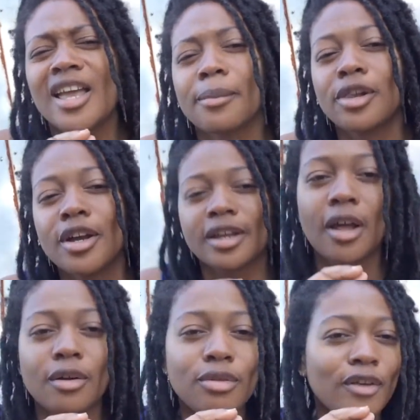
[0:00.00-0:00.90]
of kept looking.
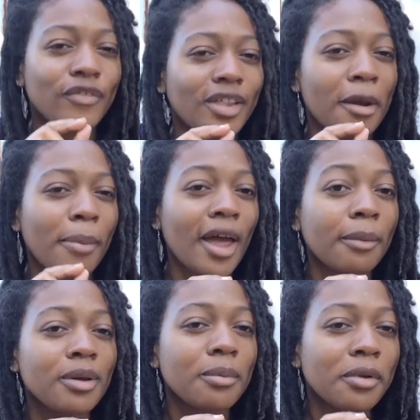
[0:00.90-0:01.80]
I was looking for, like,
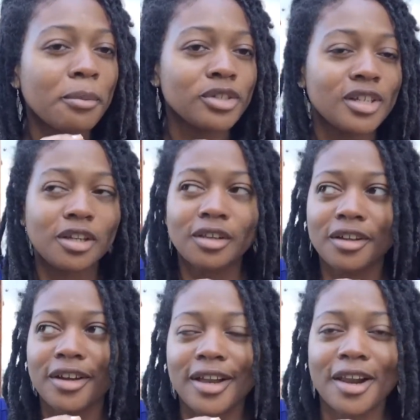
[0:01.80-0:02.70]
black people in particular.
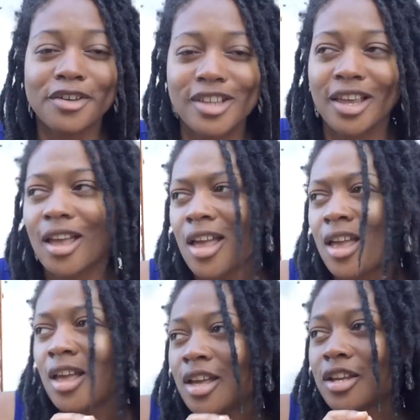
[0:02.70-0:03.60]
And I was like,
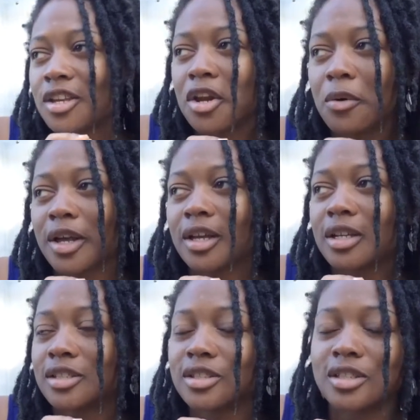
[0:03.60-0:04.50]
you know what?
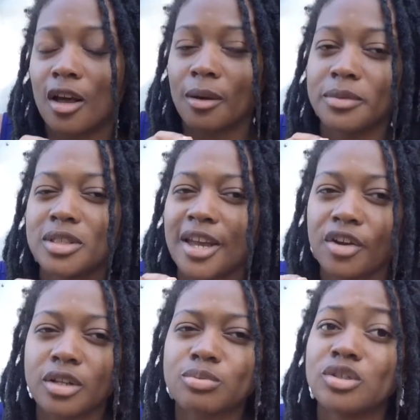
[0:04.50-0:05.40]
Because this
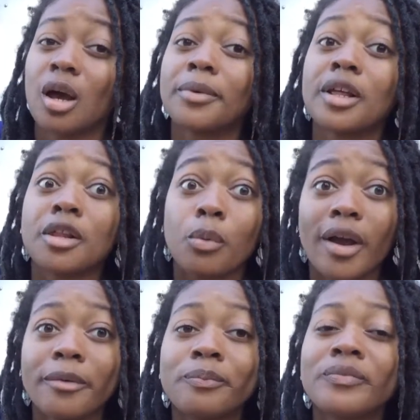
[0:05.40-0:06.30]
area is predominantly
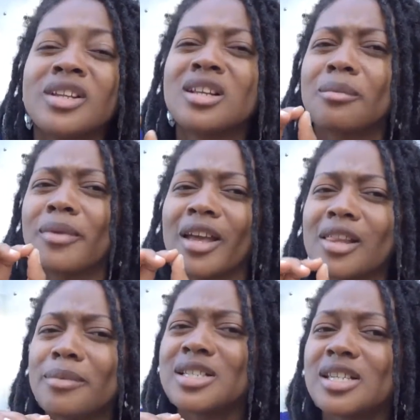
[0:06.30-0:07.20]
white. I'm like,
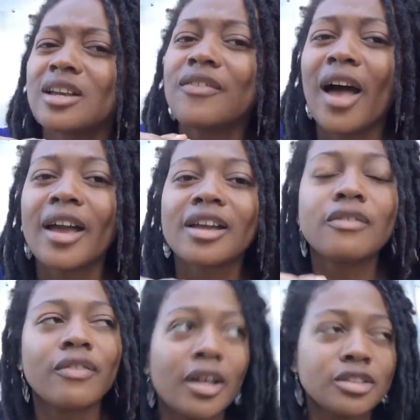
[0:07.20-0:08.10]
let me see if I can
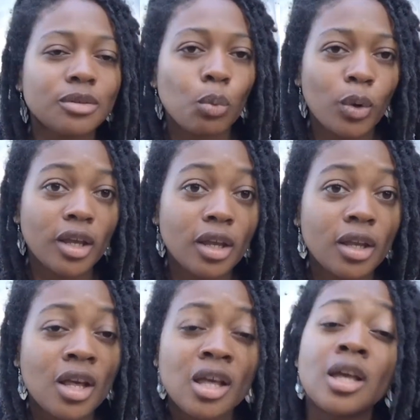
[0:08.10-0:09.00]
find some weed.
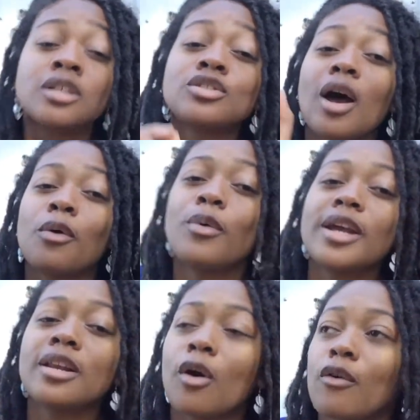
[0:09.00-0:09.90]
So I
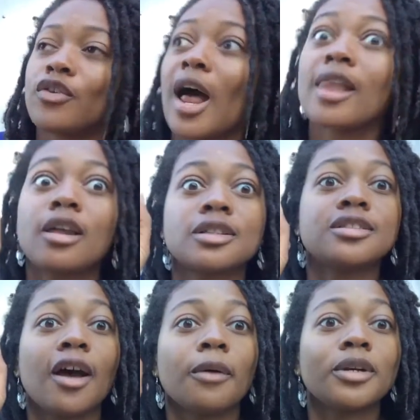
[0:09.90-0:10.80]
went over, I
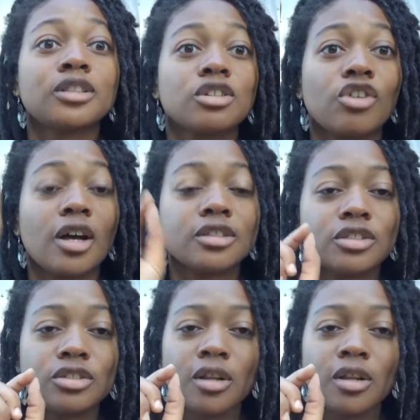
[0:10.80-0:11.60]
lucked out, because across